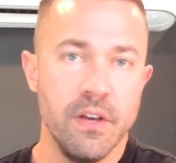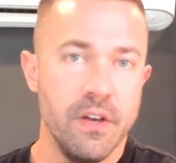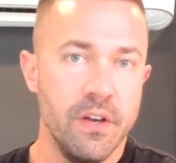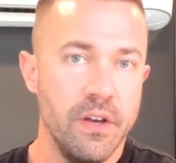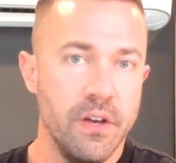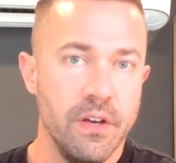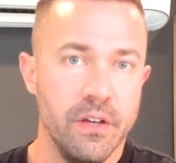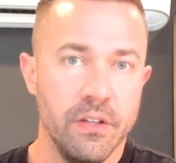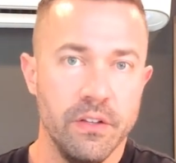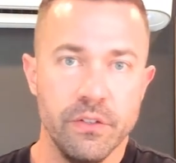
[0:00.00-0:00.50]

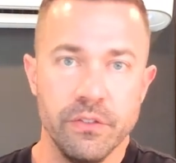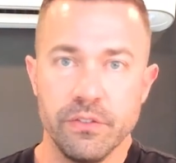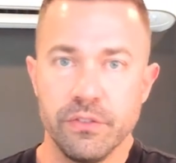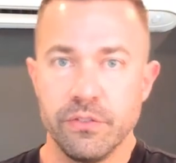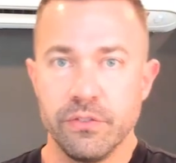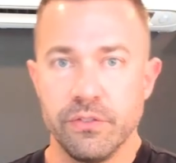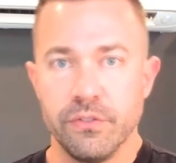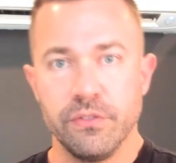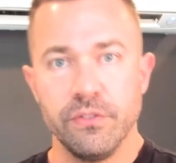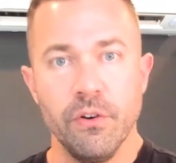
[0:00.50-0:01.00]
there's
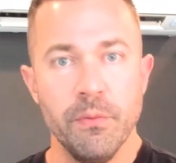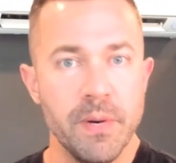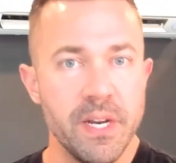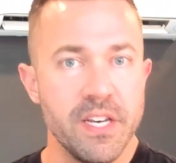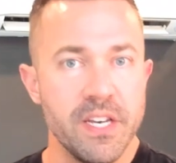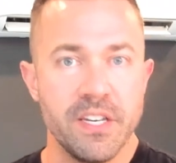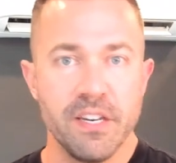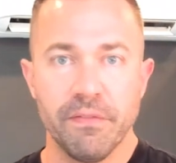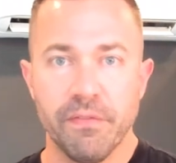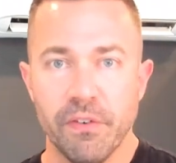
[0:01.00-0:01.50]
so many
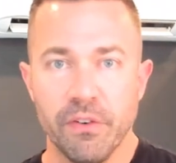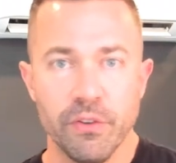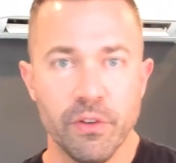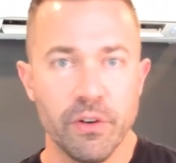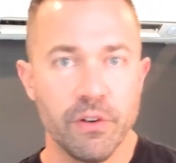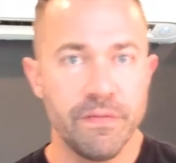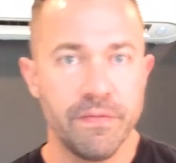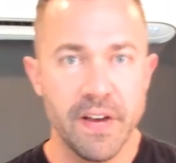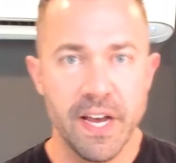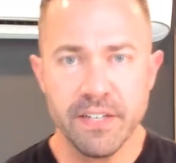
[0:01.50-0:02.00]
different little
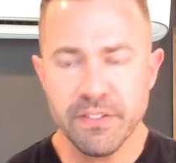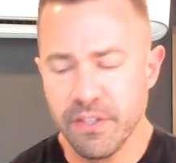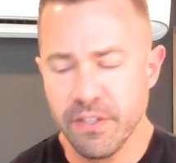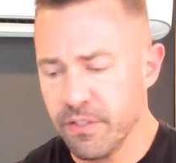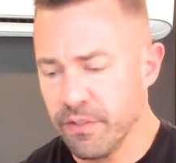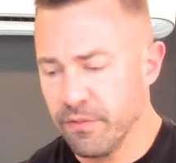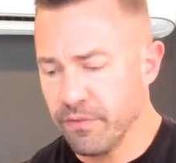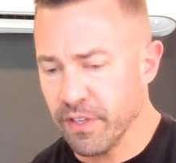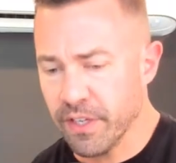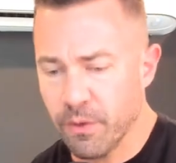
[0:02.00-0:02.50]
facets of like,